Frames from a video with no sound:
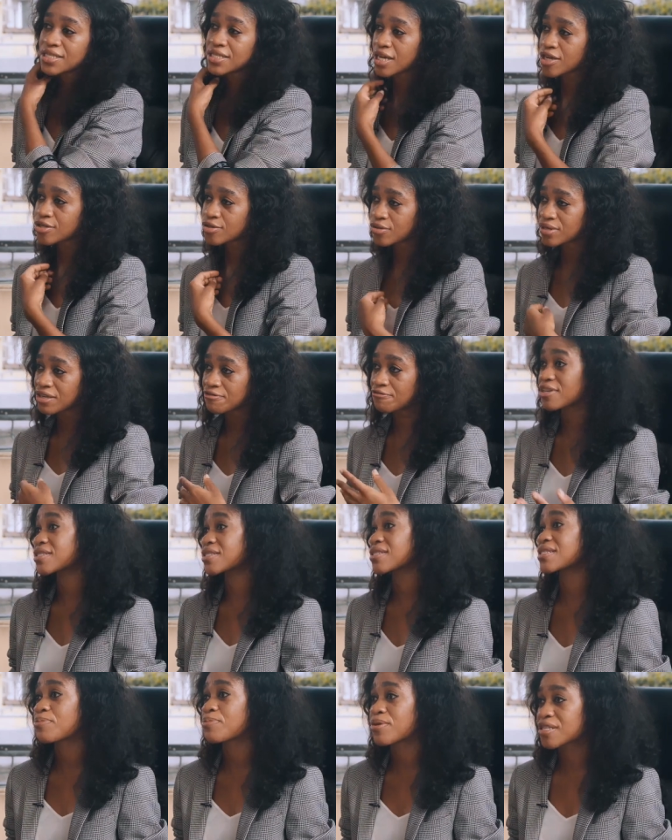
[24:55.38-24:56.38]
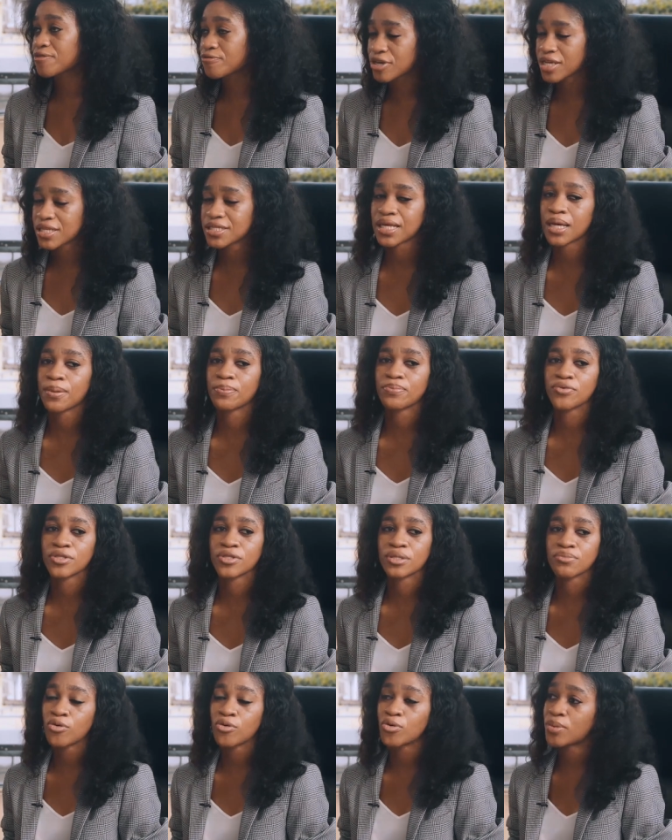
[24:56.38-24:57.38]
sector, the VC space, for example,
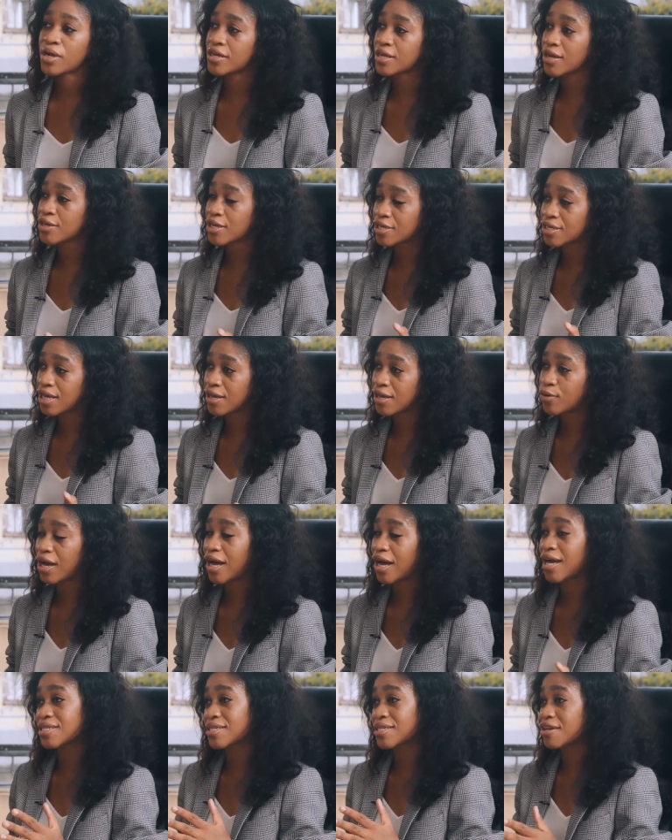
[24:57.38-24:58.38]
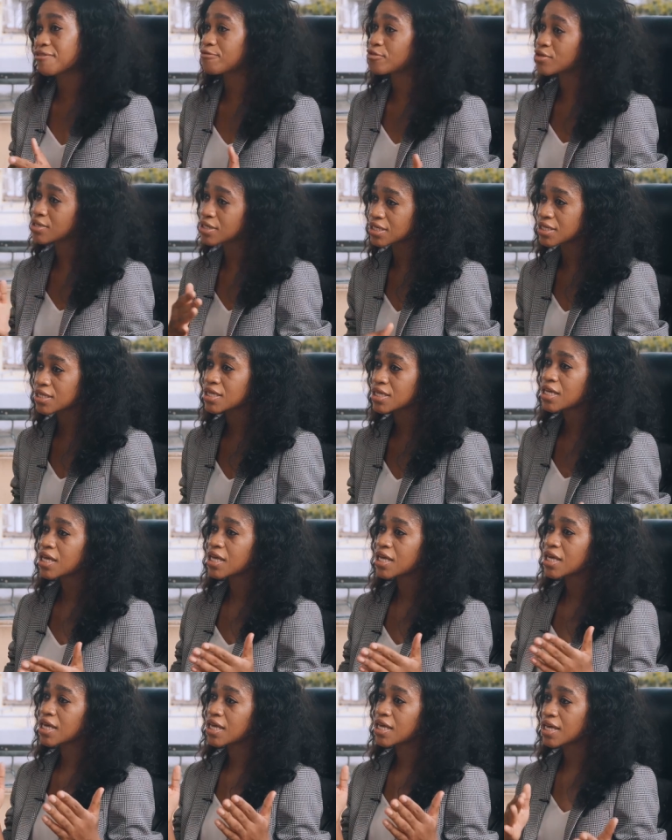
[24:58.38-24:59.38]
the more women will actually get funding
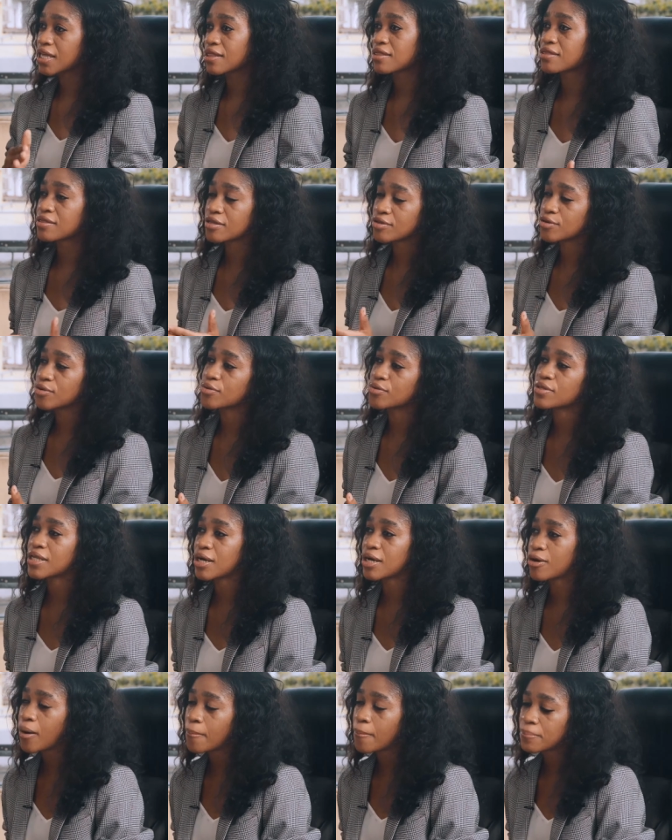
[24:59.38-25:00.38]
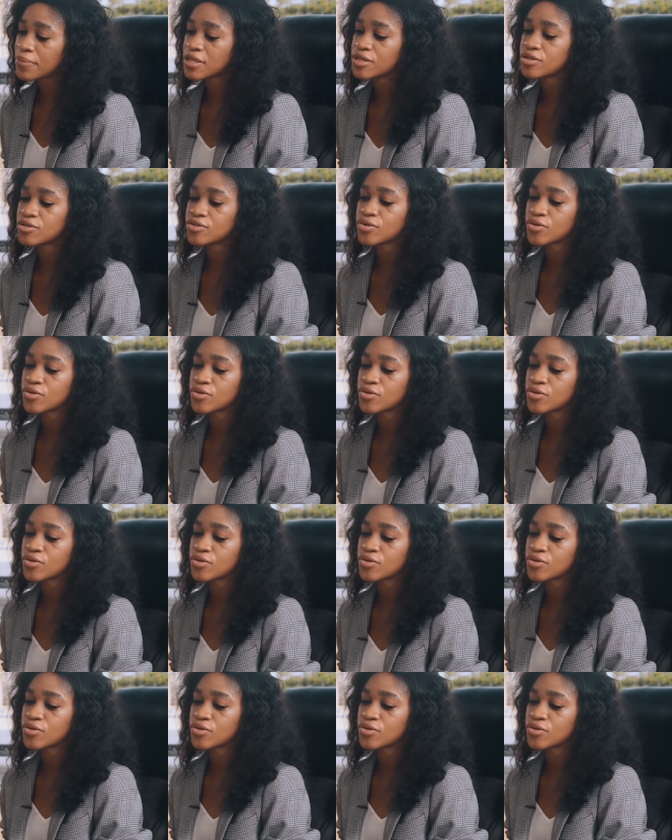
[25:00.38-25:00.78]
in their companies.